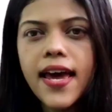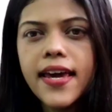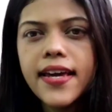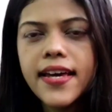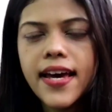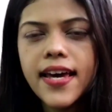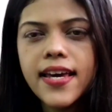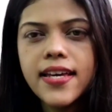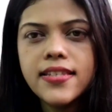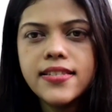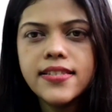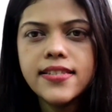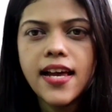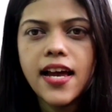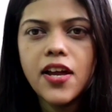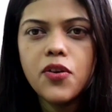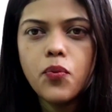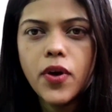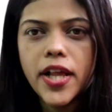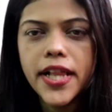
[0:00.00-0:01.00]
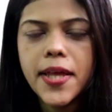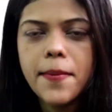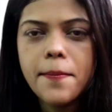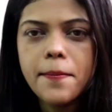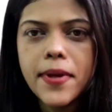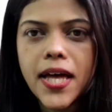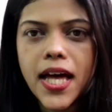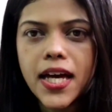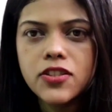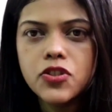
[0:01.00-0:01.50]
Hi guys, and
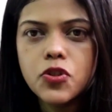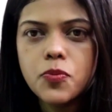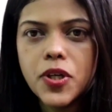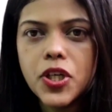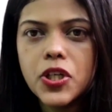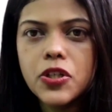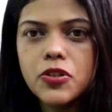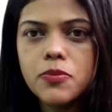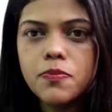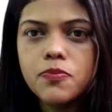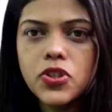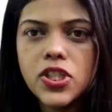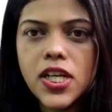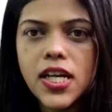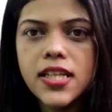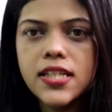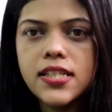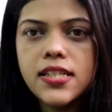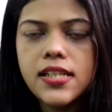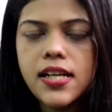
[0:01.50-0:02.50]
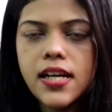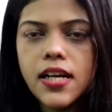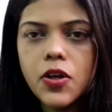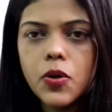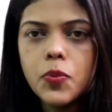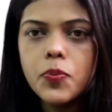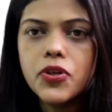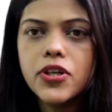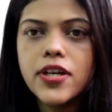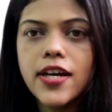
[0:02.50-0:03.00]
welcome back to my YouTube channel. I
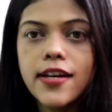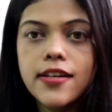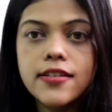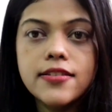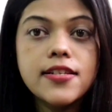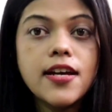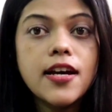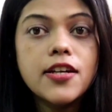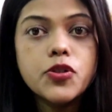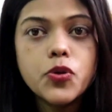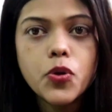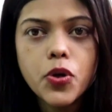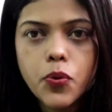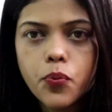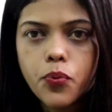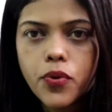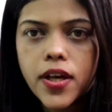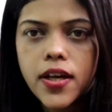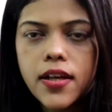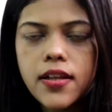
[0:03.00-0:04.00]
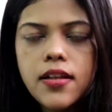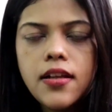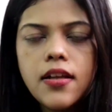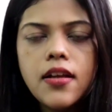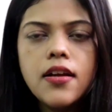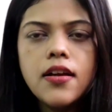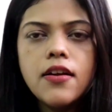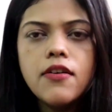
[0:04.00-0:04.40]
hope you guys are doing well.